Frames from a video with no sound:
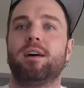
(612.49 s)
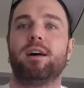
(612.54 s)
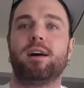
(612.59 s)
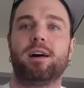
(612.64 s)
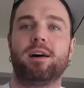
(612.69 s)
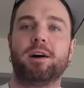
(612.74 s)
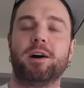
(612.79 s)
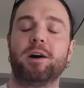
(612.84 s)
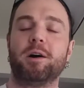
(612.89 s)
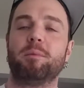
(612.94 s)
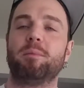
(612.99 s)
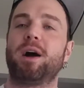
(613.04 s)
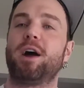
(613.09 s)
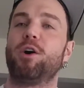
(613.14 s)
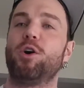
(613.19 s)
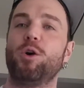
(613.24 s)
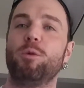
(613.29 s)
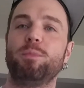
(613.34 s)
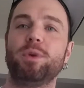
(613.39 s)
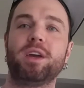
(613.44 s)
I
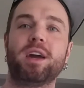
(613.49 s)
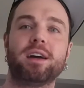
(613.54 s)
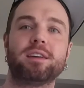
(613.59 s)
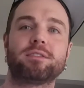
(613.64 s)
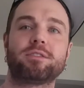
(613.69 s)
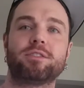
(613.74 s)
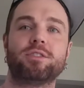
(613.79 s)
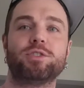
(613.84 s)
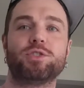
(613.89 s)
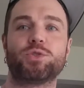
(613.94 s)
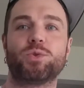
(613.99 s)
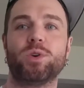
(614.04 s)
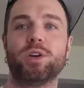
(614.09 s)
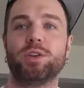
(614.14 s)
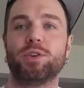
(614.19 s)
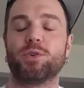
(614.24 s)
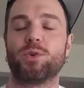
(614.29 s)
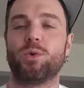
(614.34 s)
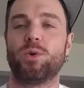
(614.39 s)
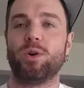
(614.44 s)
hope you guys are
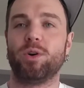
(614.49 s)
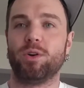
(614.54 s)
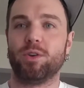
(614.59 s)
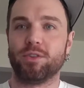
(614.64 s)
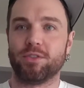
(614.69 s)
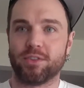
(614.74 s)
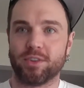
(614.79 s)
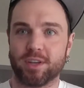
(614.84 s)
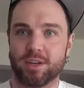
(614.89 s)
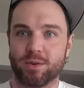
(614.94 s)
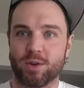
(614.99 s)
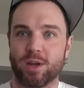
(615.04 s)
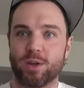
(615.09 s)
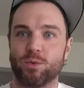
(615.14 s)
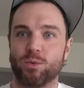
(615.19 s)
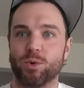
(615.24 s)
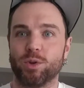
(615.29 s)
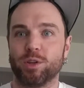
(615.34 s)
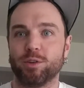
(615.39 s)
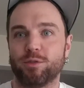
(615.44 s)
enjoying your oils
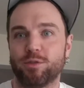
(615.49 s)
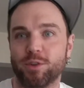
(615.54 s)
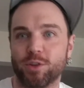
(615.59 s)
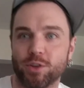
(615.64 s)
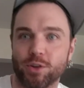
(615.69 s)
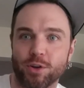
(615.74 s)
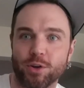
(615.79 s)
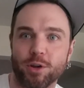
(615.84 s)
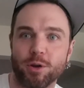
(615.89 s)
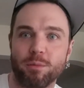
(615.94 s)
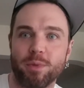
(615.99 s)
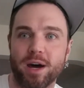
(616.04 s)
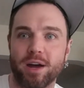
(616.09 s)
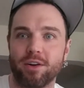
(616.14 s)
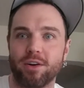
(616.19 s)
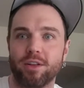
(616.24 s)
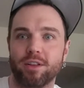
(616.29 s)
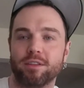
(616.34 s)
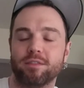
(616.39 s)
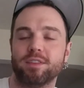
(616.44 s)
and really feeling good about
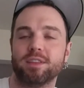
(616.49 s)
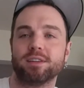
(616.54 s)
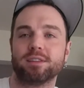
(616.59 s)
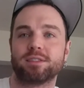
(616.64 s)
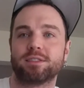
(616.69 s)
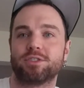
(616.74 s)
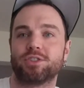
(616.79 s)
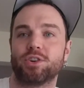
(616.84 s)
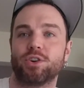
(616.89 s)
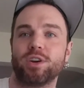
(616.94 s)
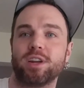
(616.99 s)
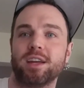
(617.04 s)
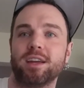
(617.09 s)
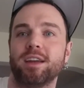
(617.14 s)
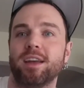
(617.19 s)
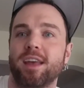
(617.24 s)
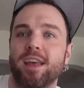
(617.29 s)
all of this journey